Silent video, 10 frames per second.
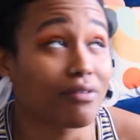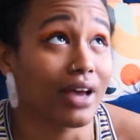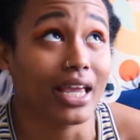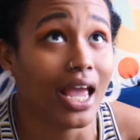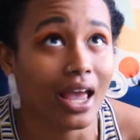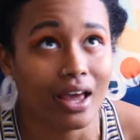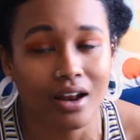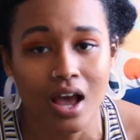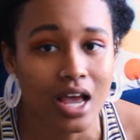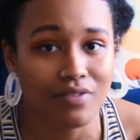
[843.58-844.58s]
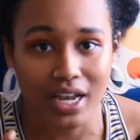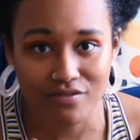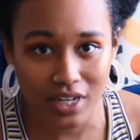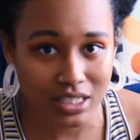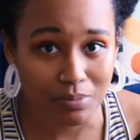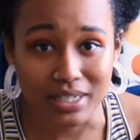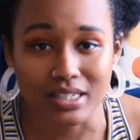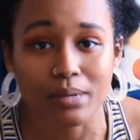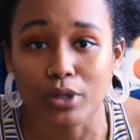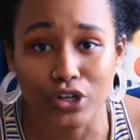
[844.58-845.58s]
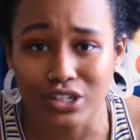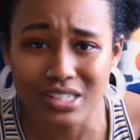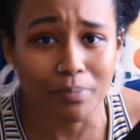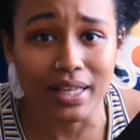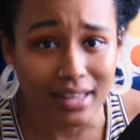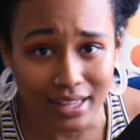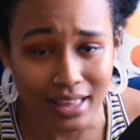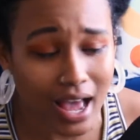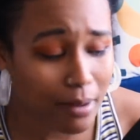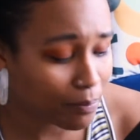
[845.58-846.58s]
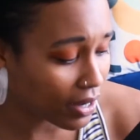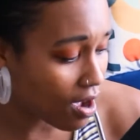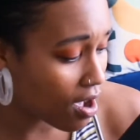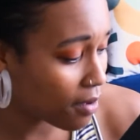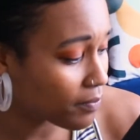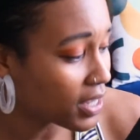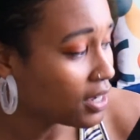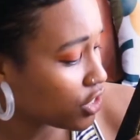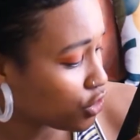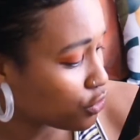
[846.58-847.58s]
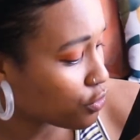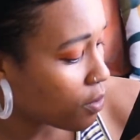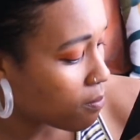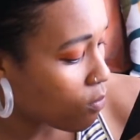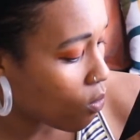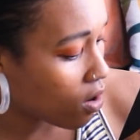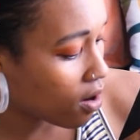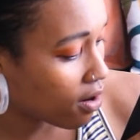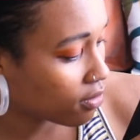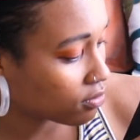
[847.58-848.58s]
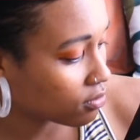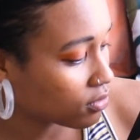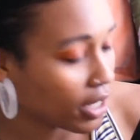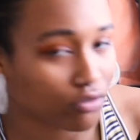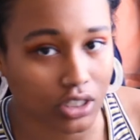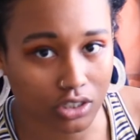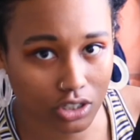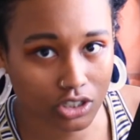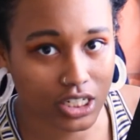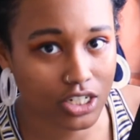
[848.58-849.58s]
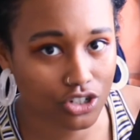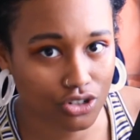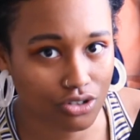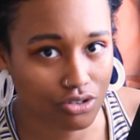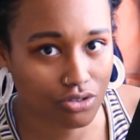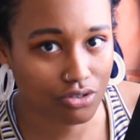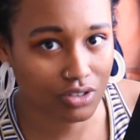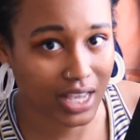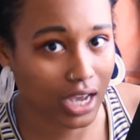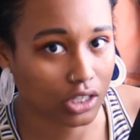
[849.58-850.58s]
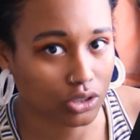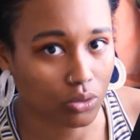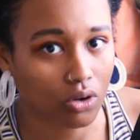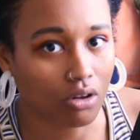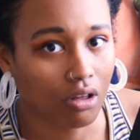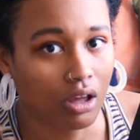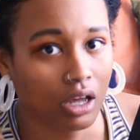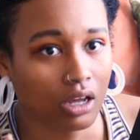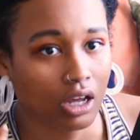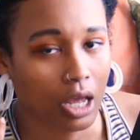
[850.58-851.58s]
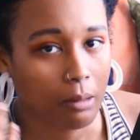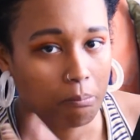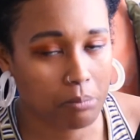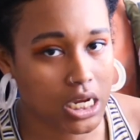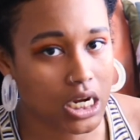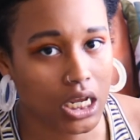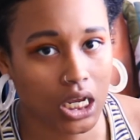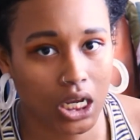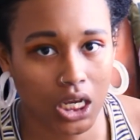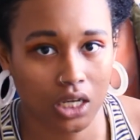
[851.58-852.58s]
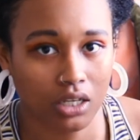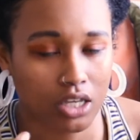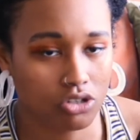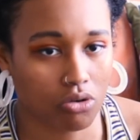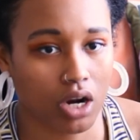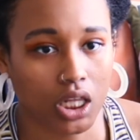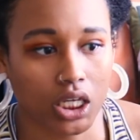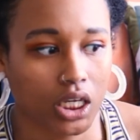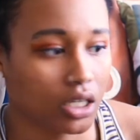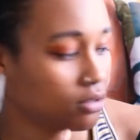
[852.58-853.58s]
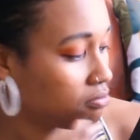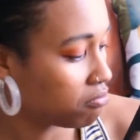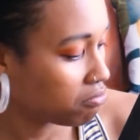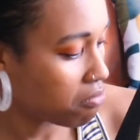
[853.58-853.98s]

from if I can find something similar, something like that. But I need to do more like research into the actual meaning historically,